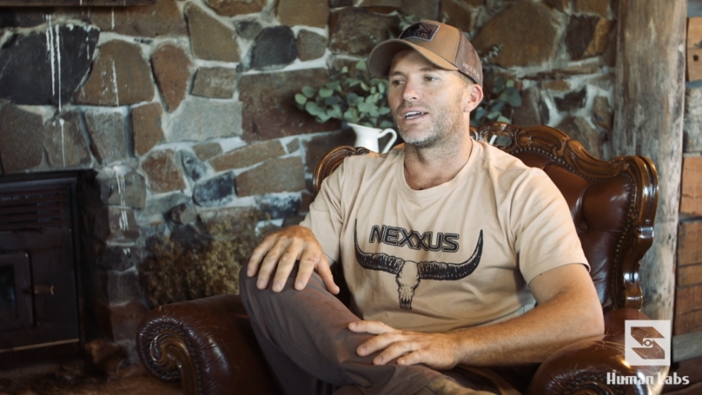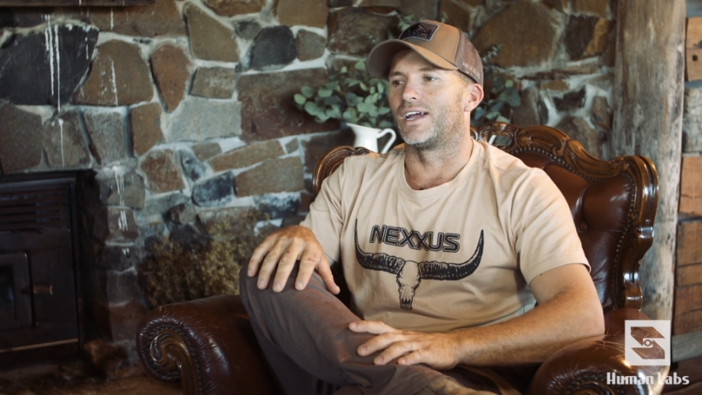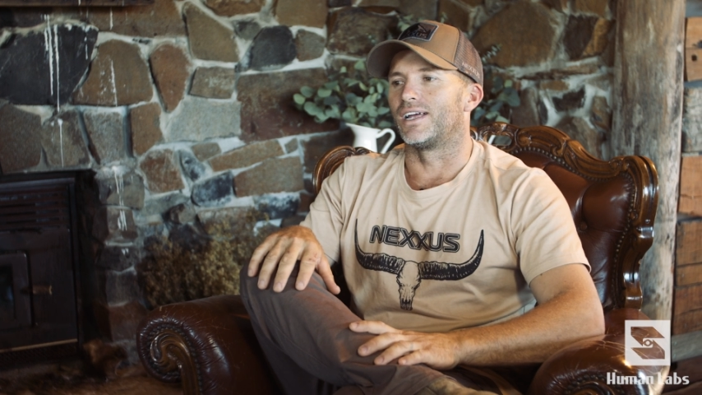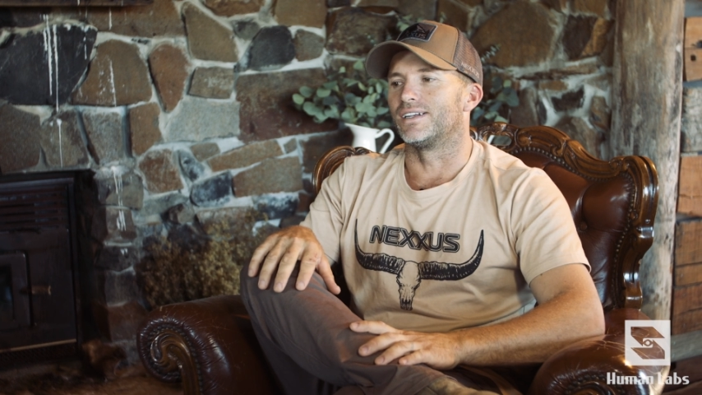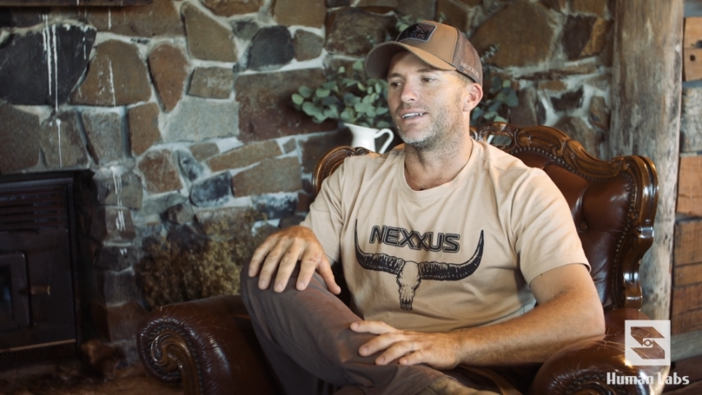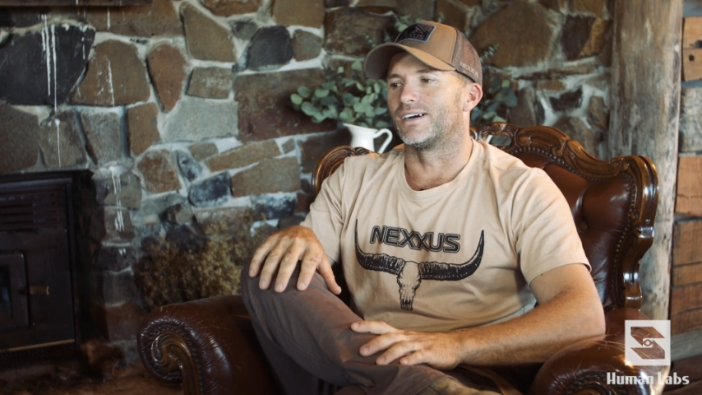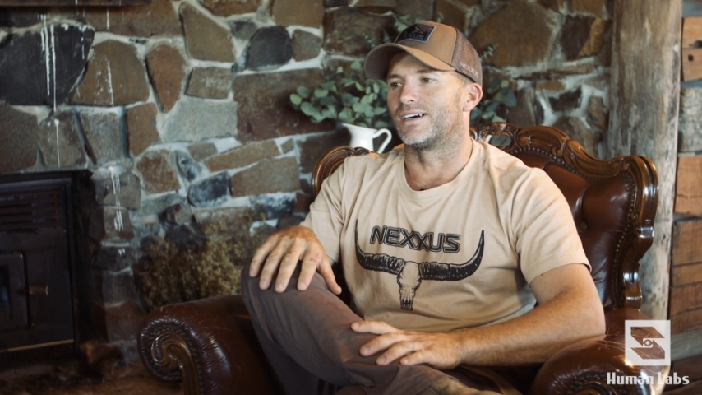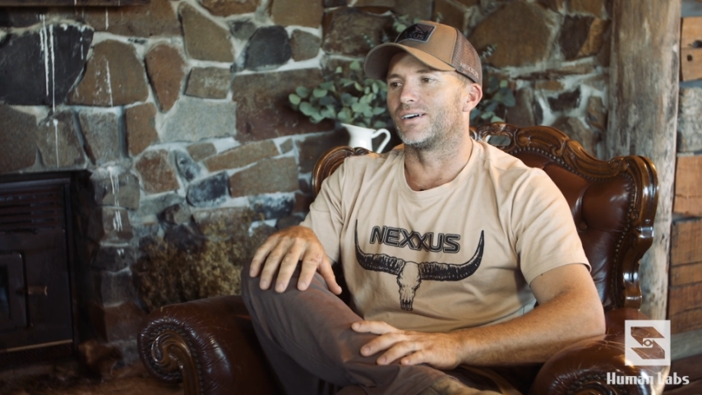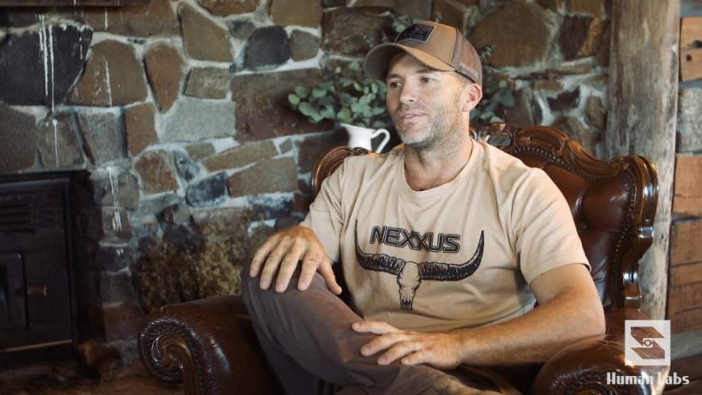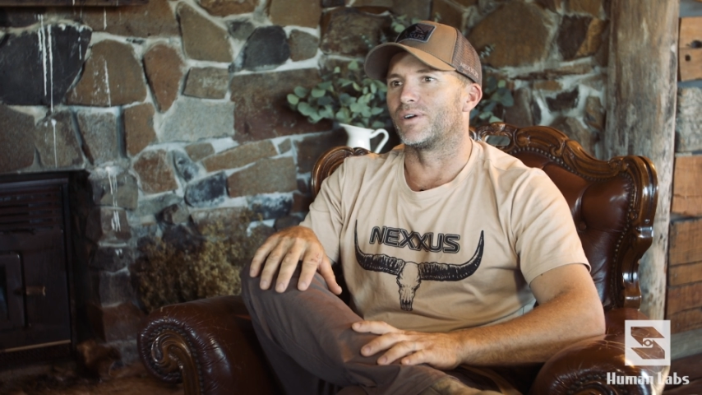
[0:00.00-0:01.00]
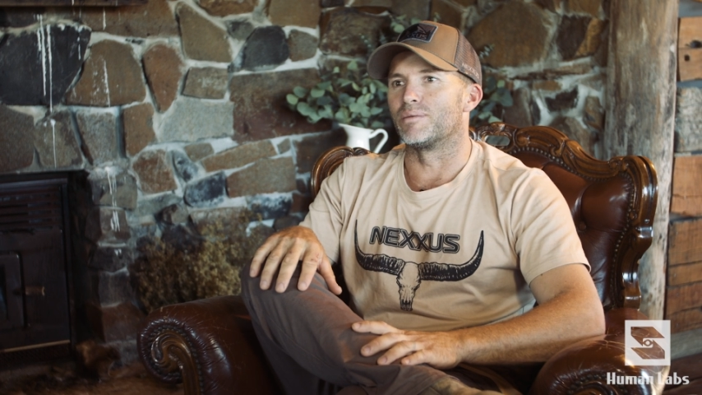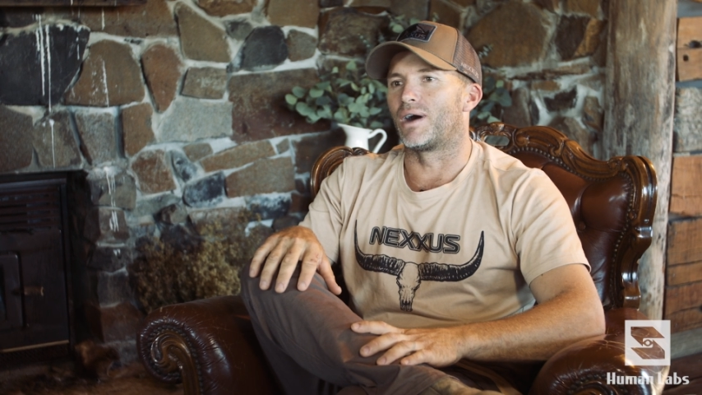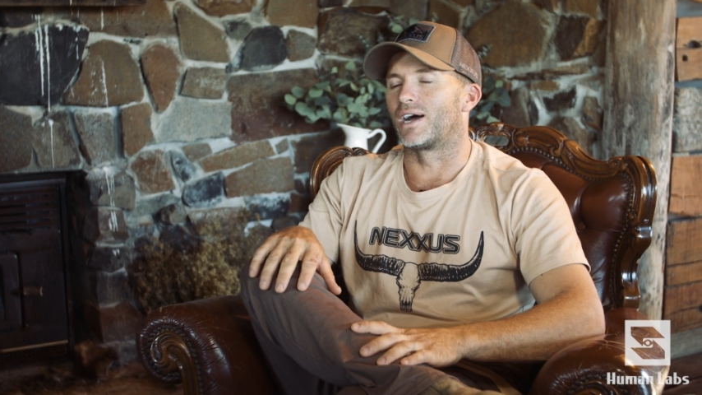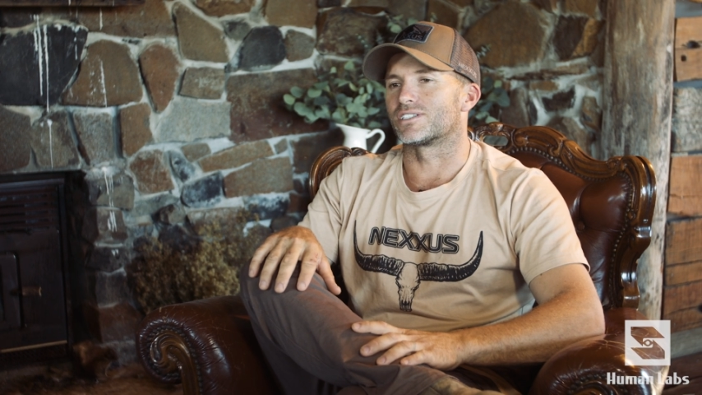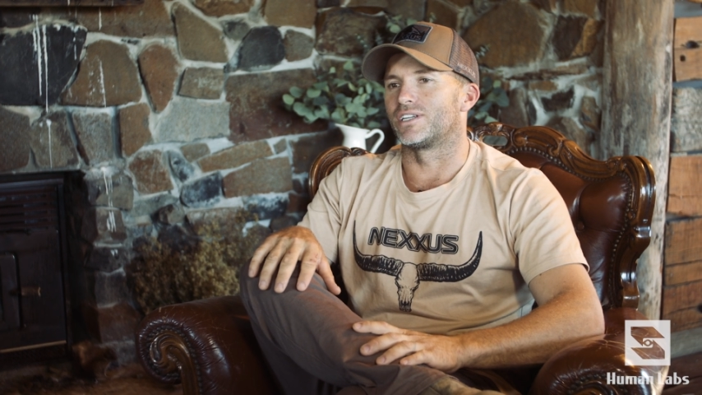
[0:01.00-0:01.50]
and we
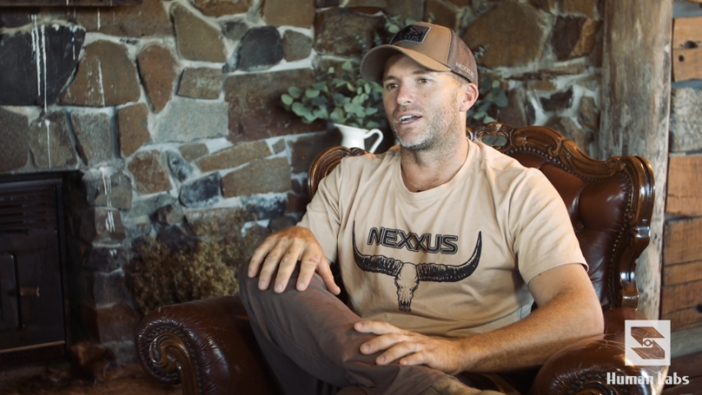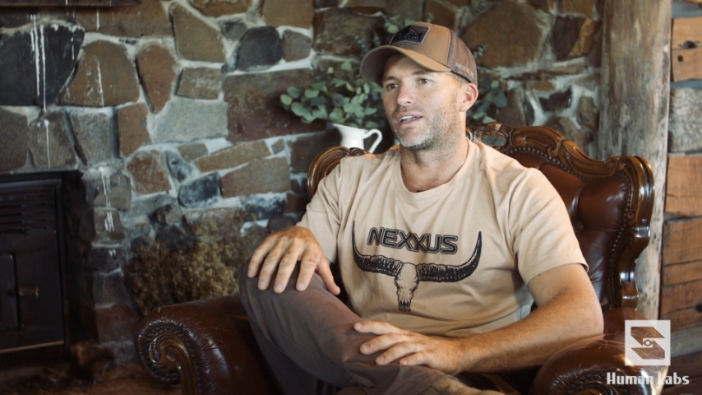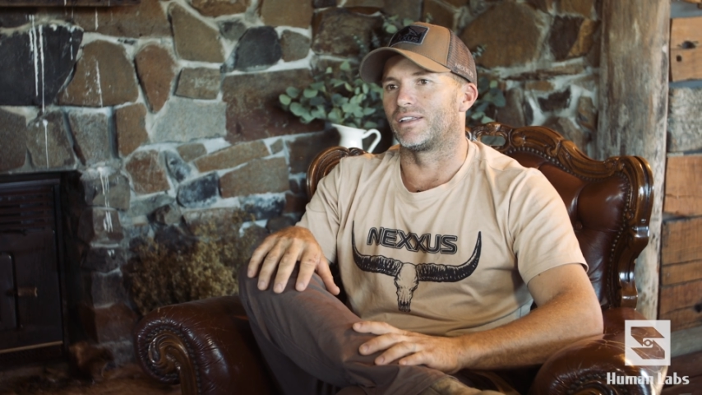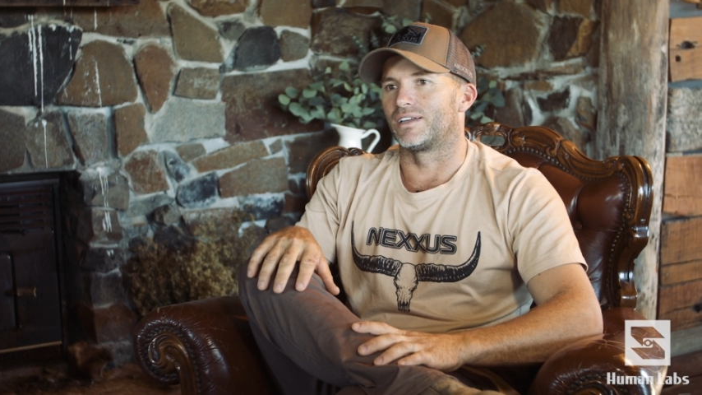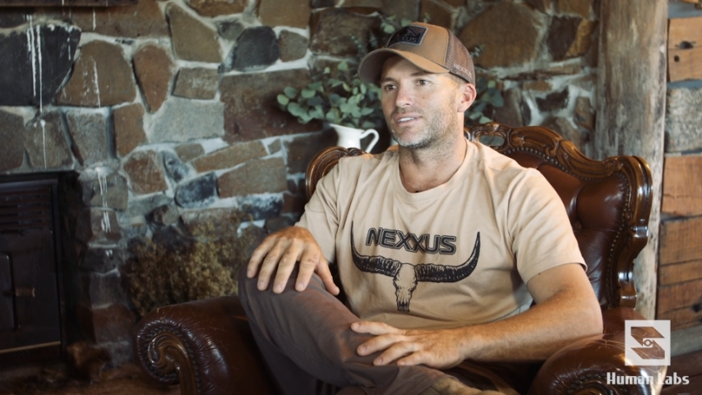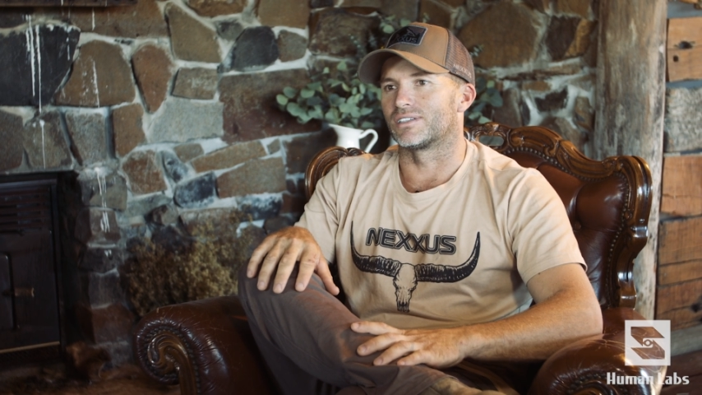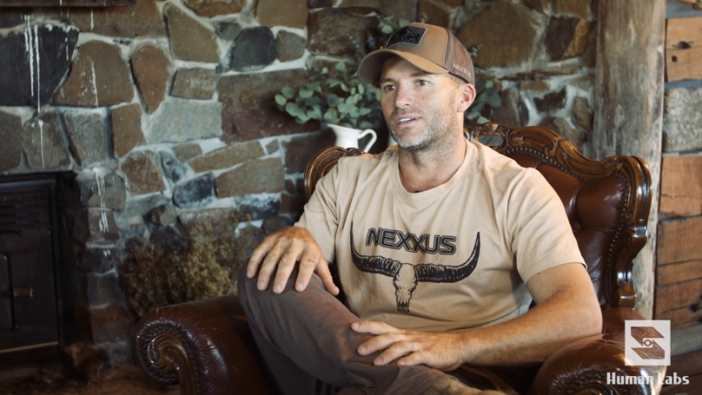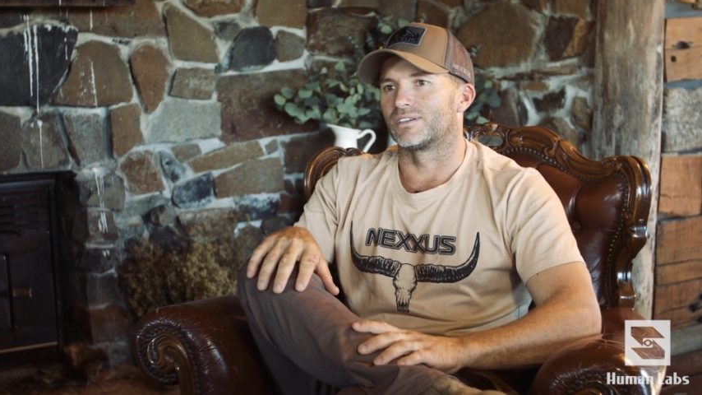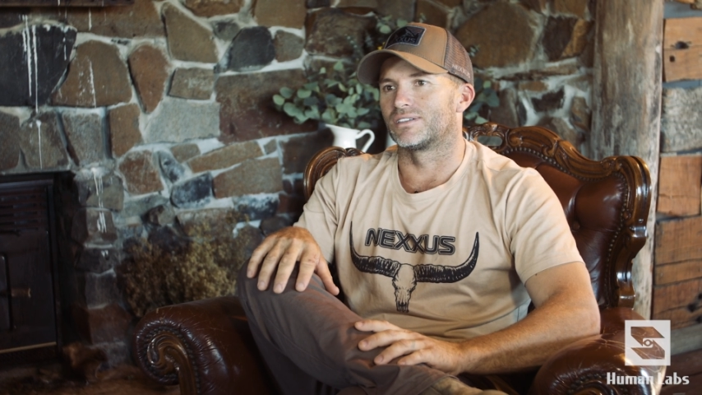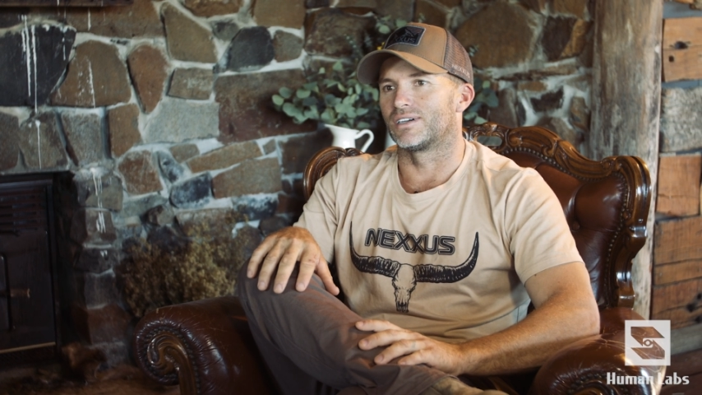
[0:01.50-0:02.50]
marched out of there. So